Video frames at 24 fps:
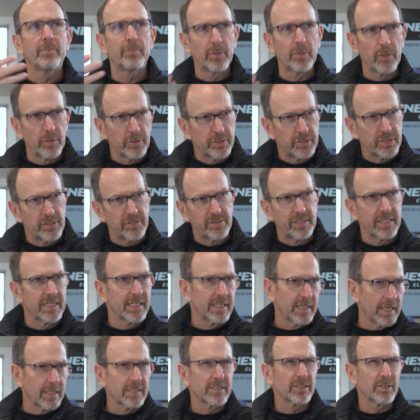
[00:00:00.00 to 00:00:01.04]
purchasing
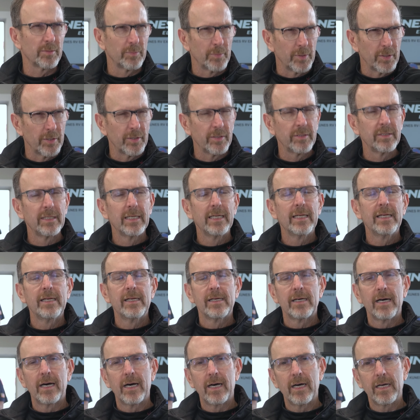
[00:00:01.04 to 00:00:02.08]
customer,
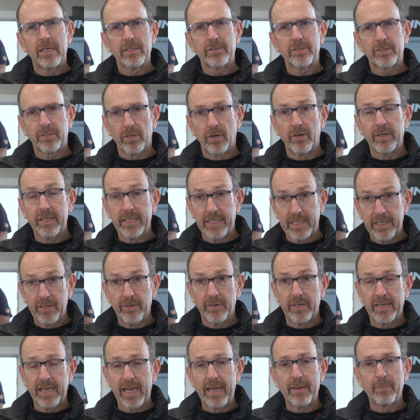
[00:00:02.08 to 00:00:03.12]
starting here
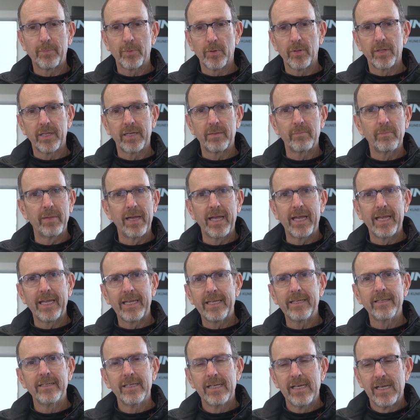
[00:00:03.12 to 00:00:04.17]
in April and
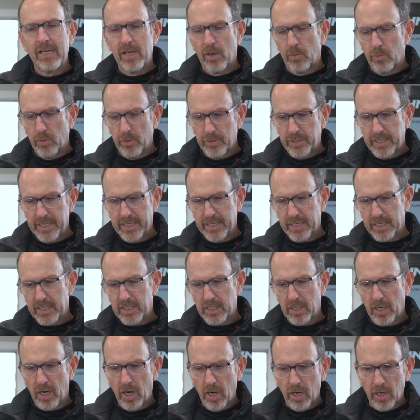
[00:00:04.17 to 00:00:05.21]
May, will get a
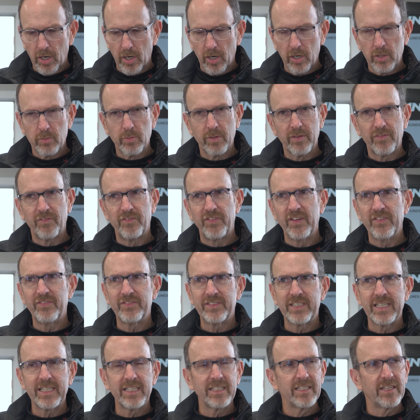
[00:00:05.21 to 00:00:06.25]
card with
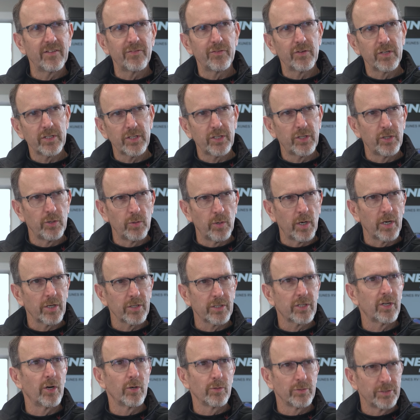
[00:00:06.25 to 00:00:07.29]
15 different QR
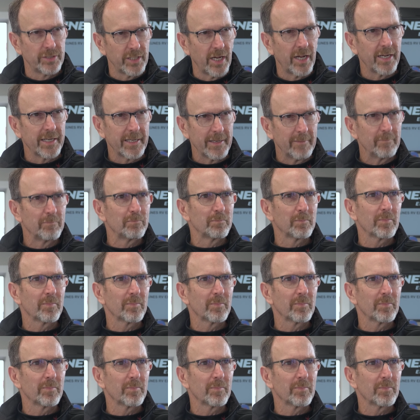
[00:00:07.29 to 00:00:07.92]
codes on it.